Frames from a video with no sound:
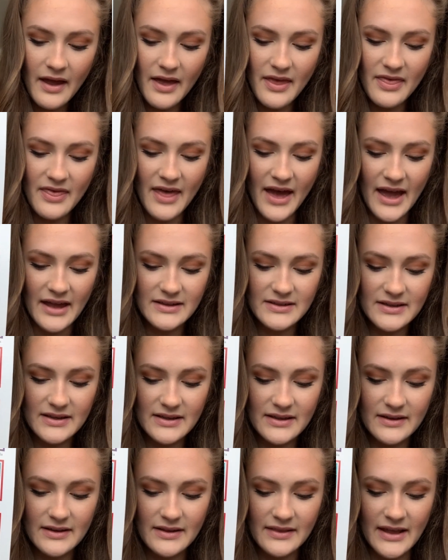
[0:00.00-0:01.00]
that
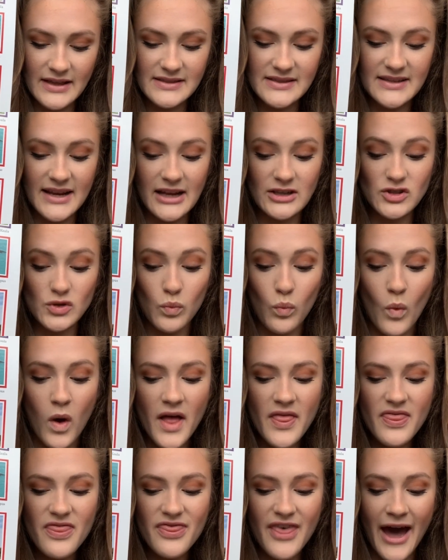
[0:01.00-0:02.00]
stands
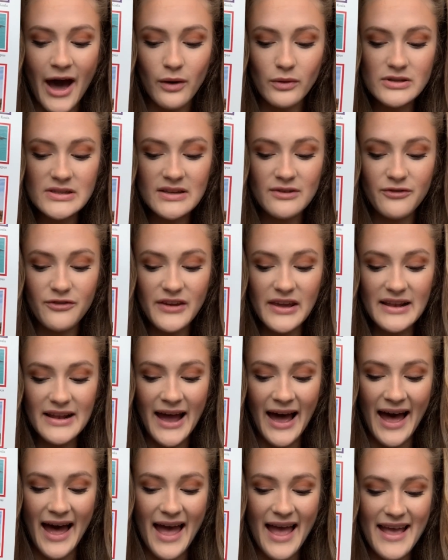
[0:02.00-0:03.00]
1,000 feet
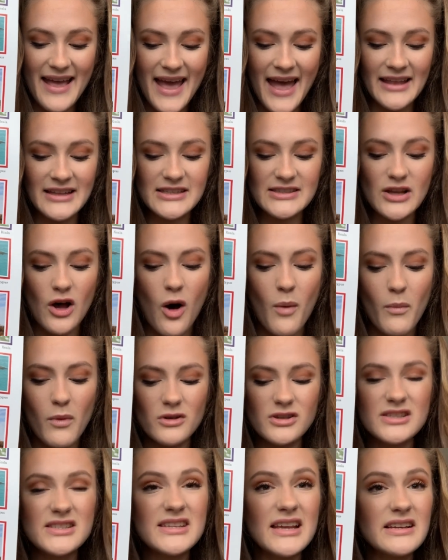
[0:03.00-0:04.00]
high and is
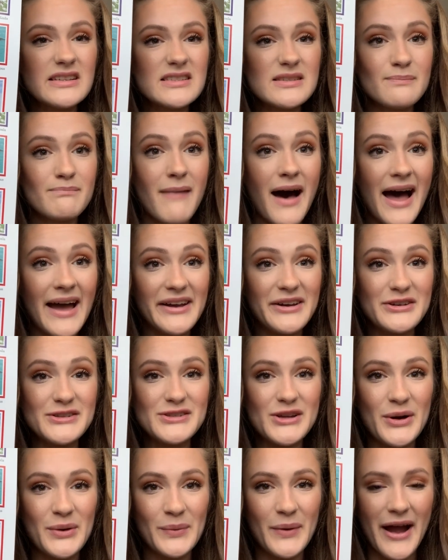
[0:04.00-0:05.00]
almost 6 miles
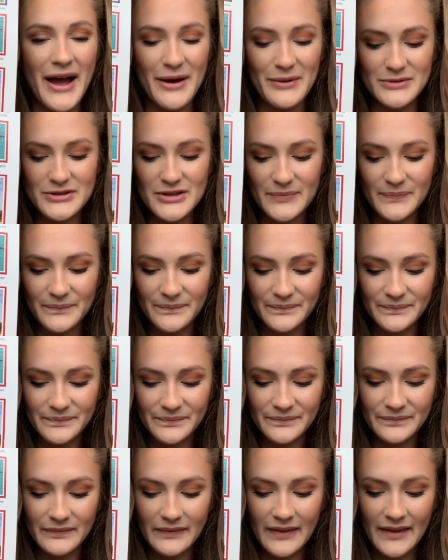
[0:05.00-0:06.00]
around.
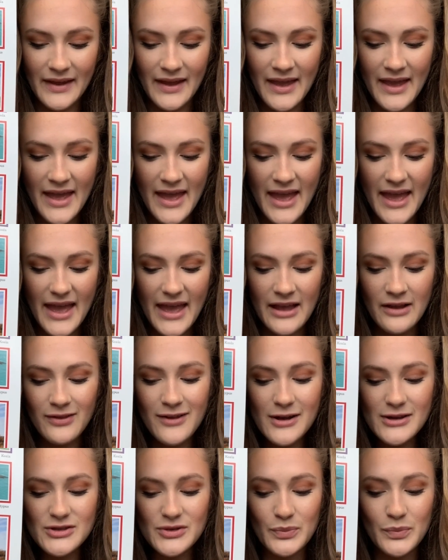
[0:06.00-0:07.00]
It
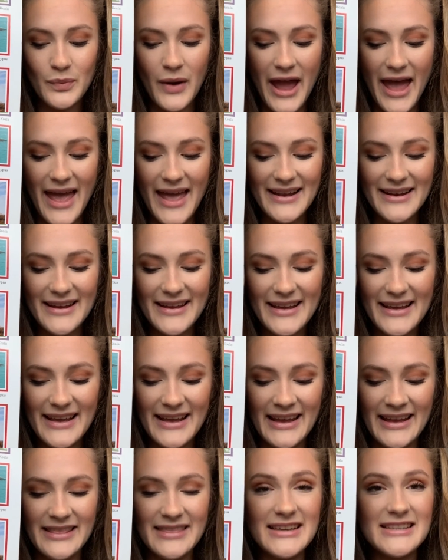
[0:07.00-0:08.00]
looks red
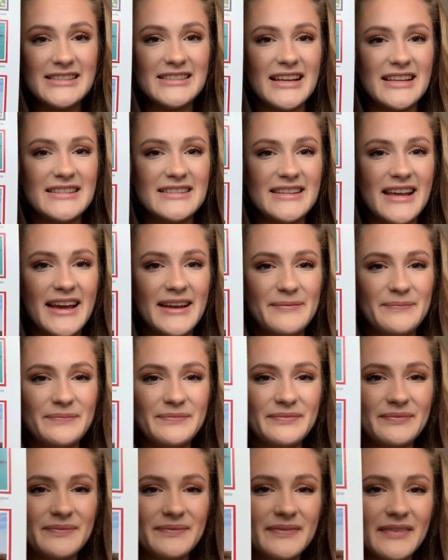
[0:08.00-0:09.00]
in the sunset.
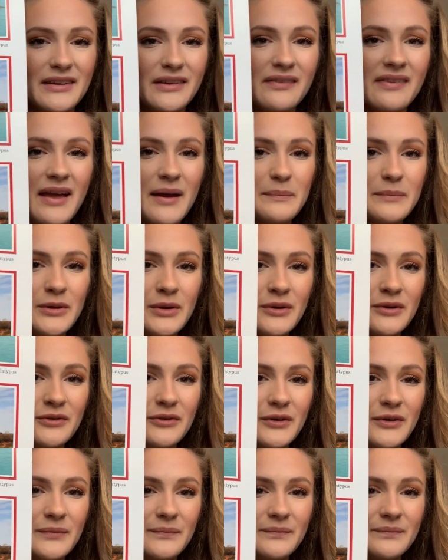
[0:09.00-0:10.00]
Isn't that
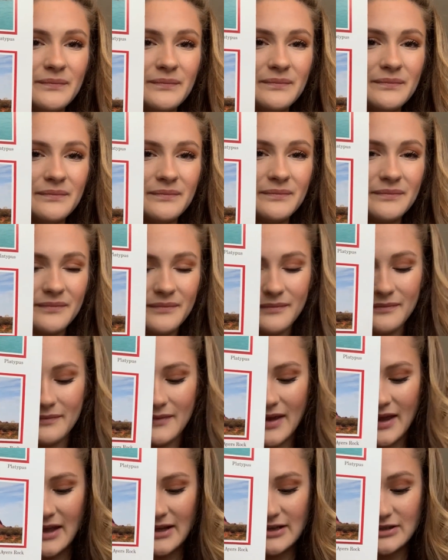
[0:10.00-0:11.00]
beautiful?
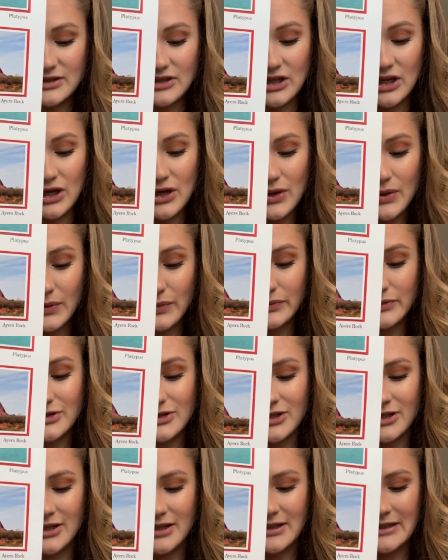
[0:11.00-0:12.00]
And it's huge.